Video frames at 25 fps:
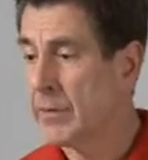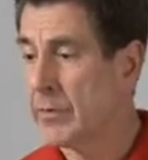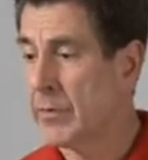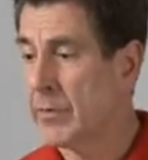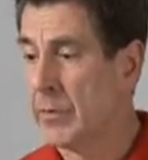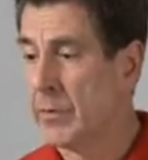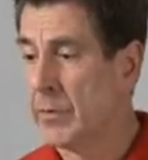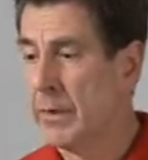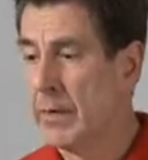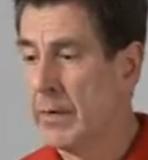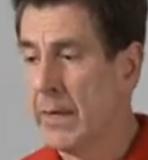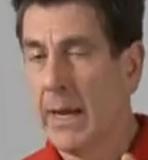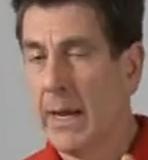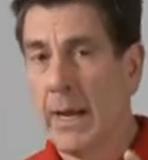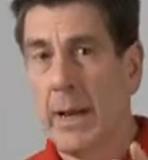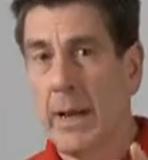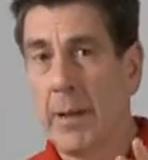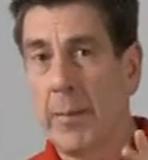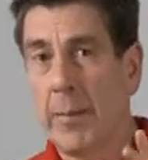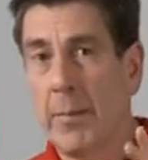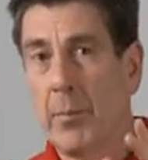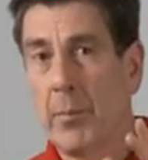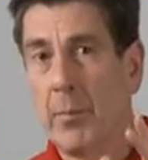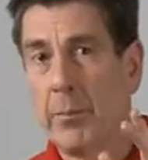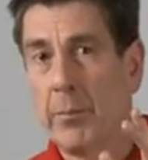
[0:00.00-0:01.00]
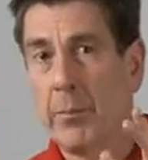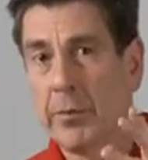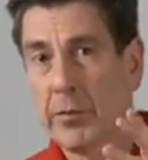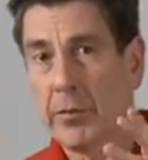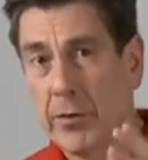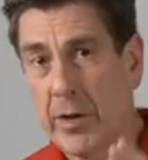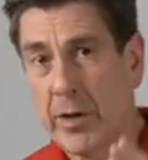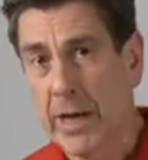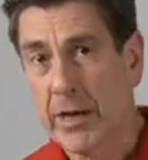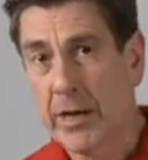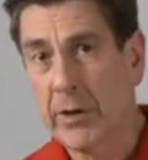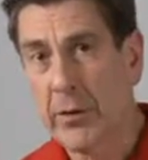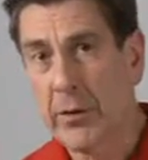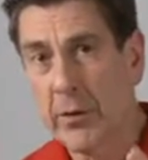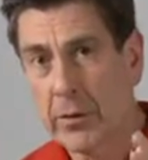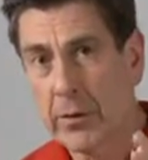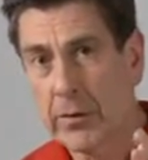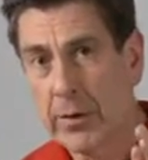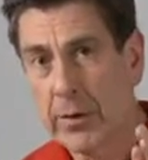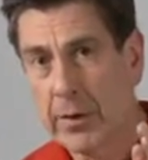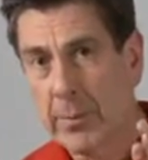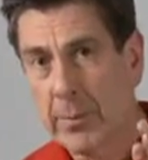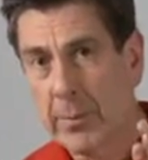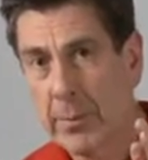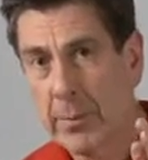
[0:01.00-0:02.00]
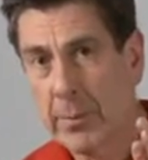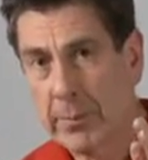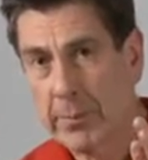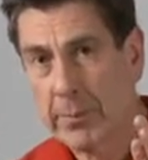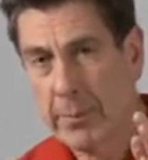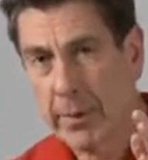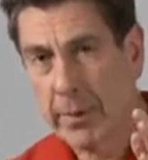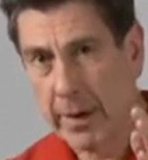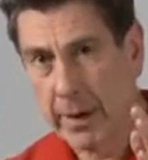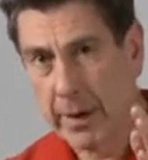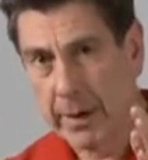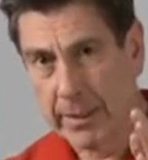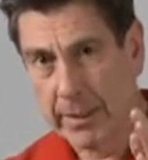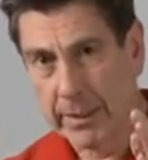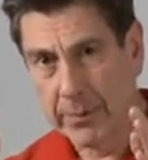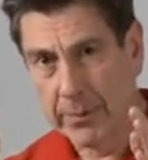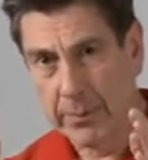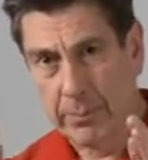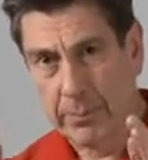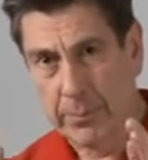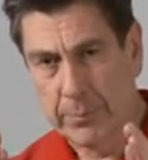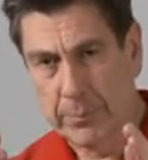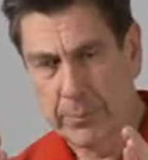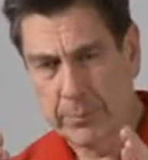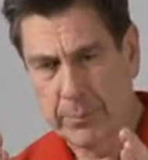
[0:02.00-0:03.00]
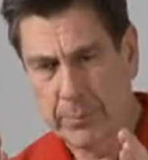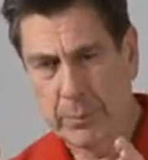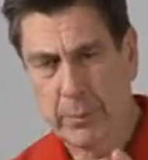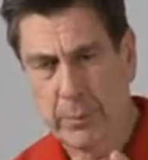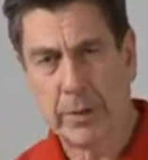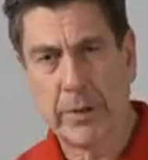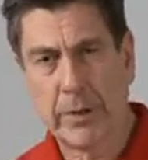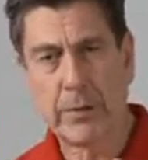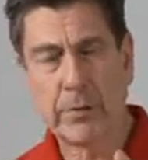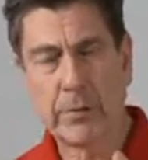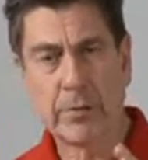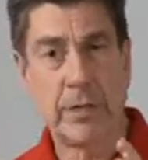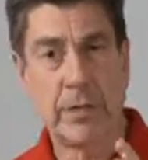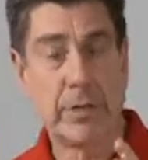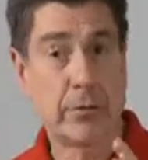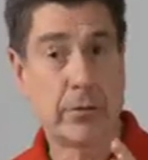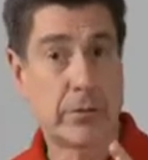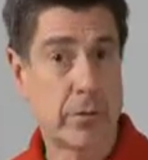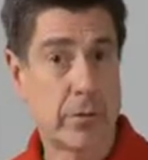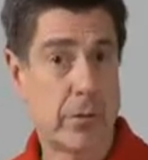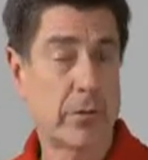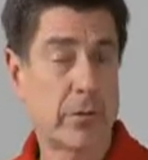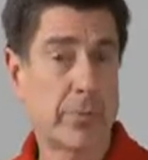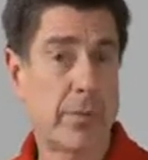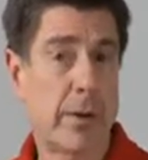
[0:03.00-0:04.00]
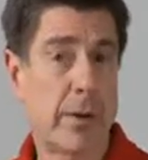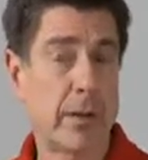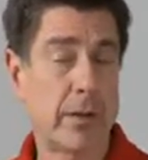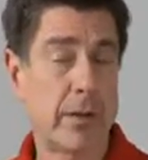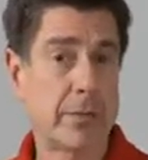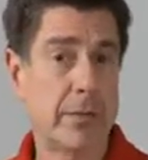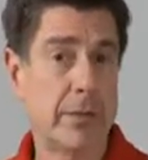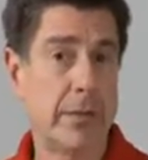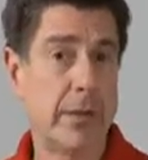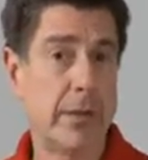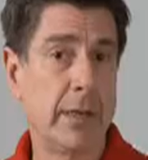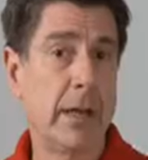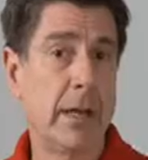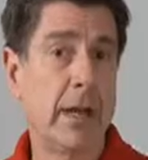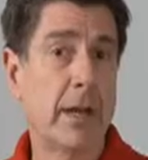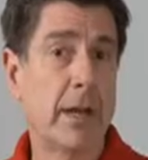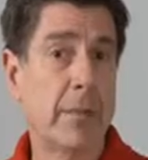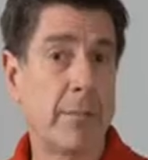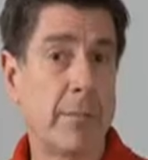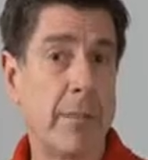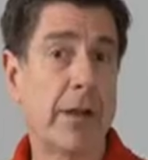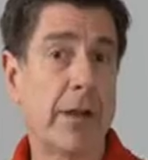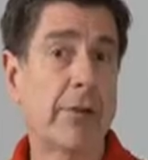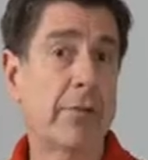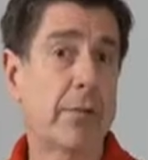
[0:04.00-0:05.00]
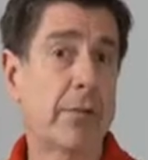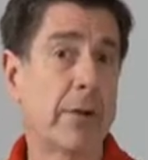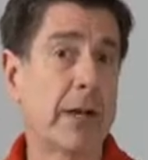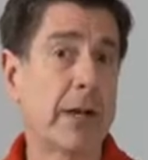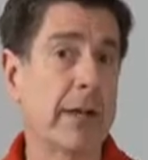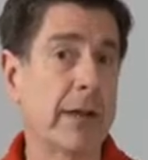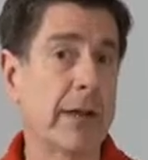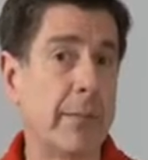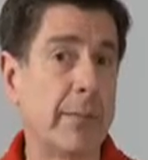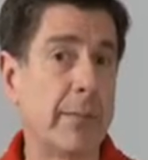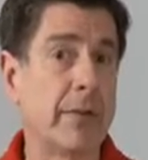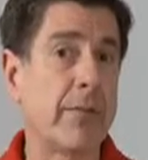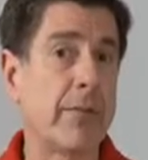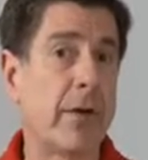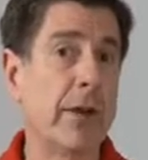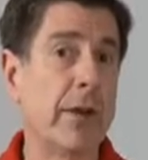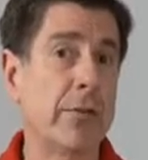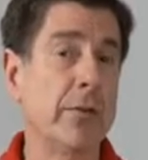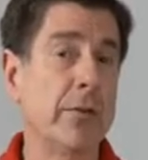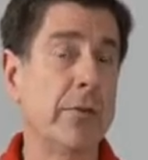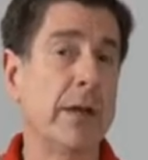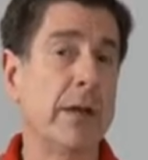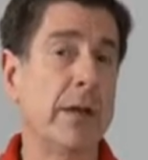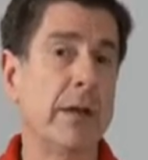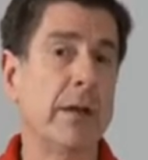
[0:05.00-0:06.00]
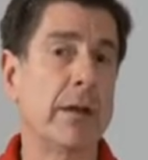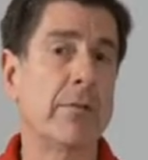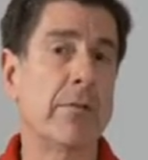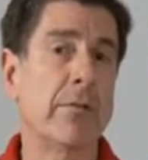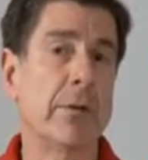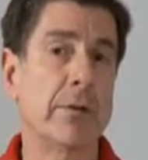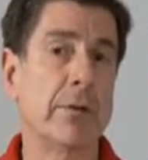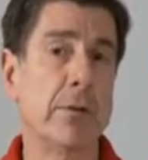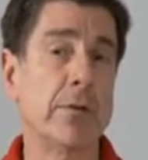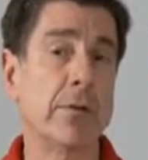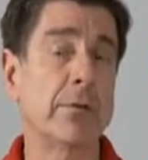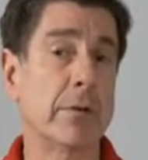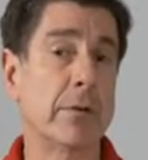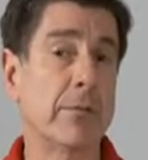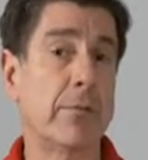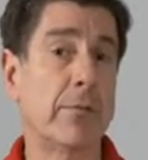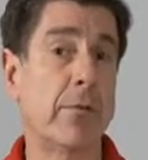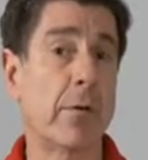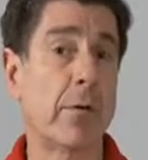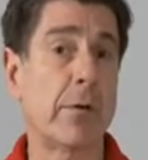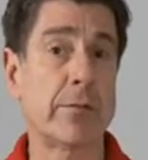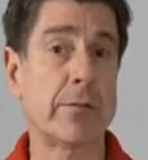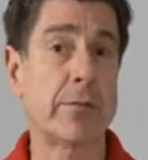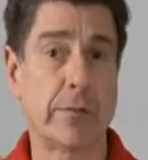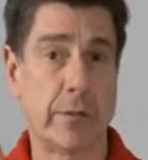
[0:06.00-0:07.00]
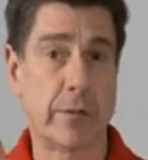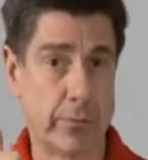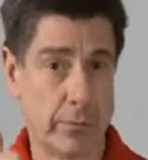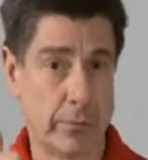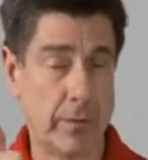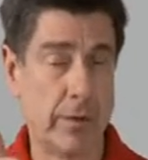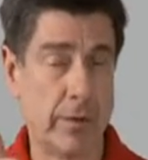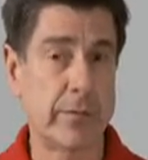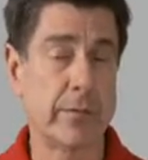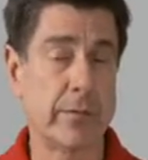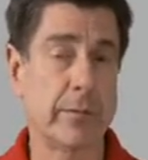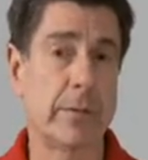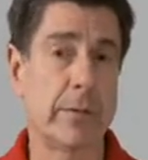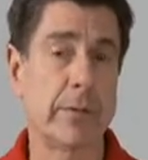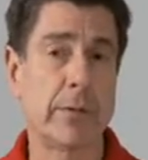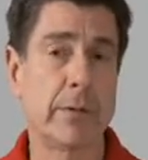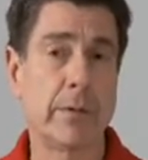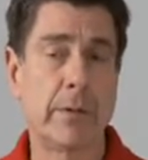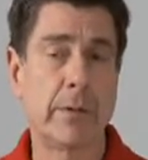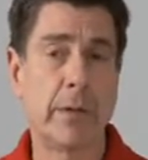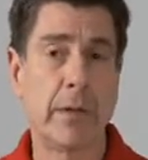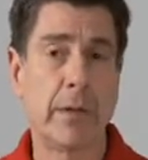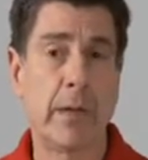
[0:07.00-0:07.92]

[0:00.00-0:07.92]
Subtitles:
So check your employer's insurance policy. Make sure it indemnifies you for use of force that's reasonable.